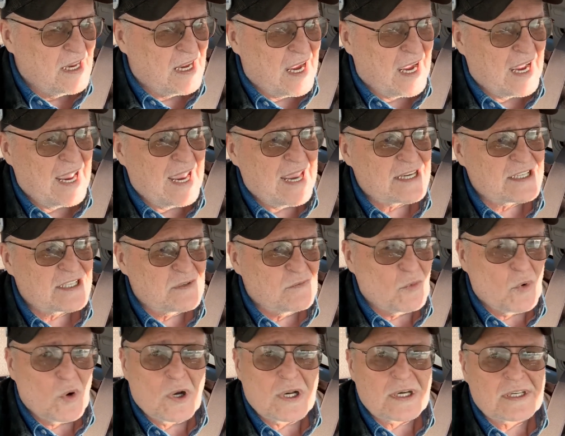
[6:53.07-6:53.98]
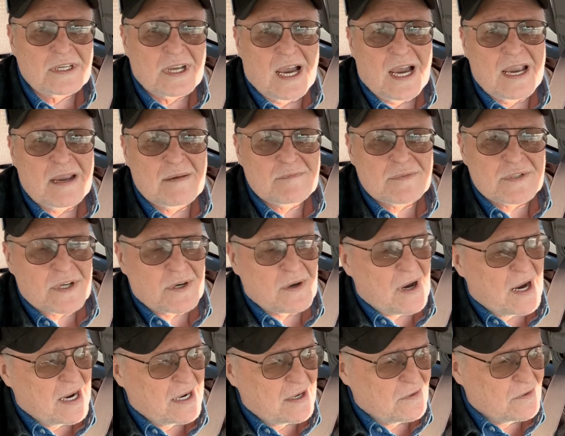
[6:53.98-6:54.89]
I asked him what time,
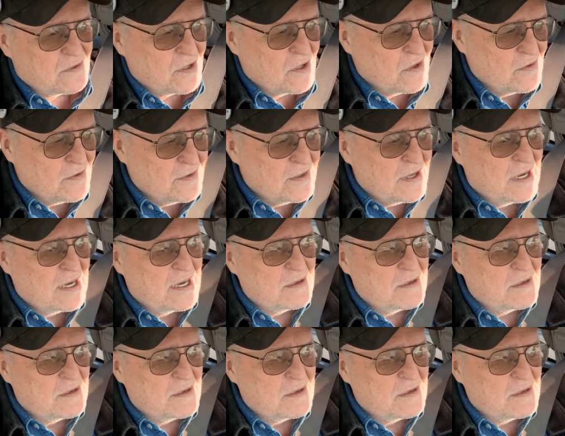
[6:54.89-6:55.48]
so I don't know.